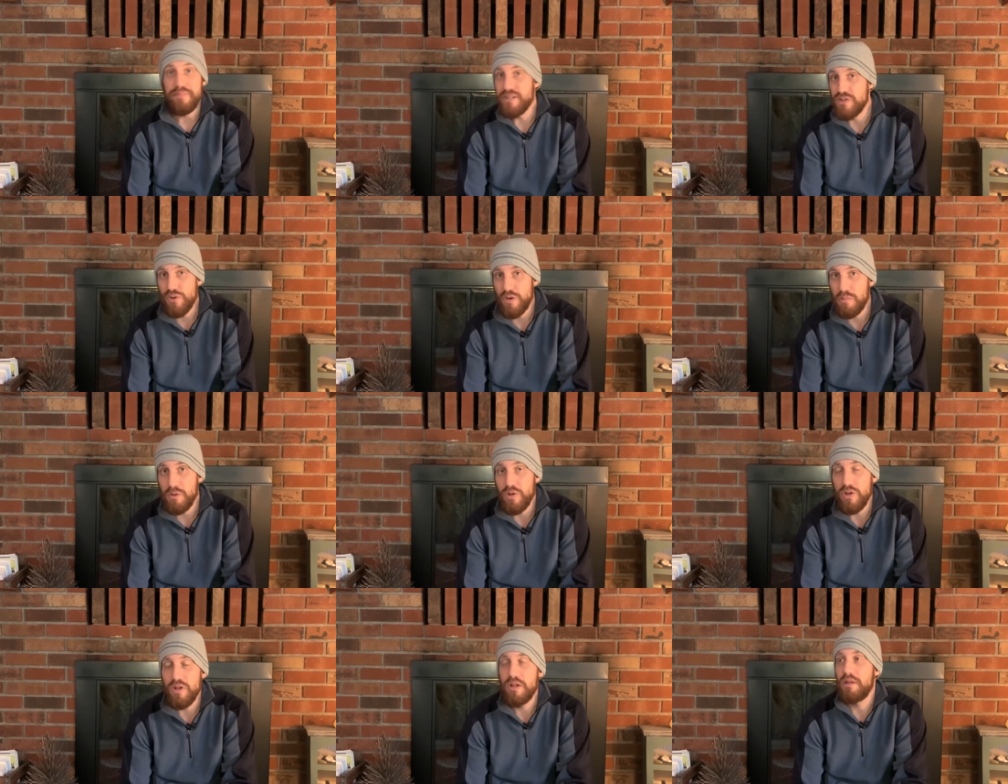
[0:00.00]

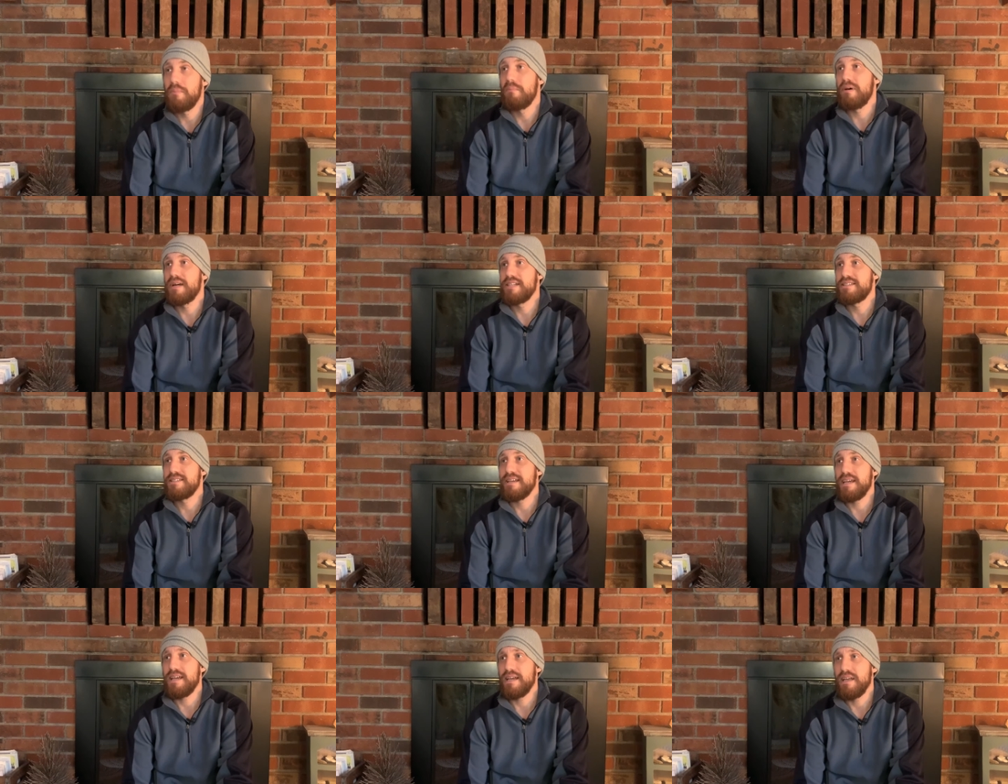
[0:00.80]
miserable. But
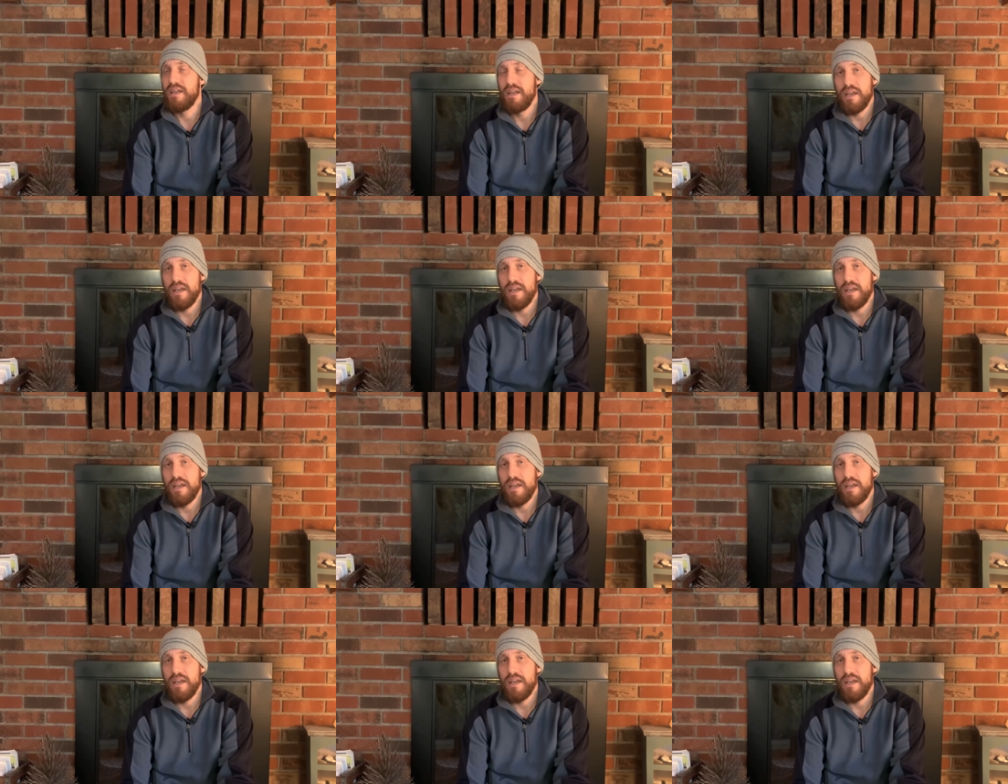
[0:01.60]
uh,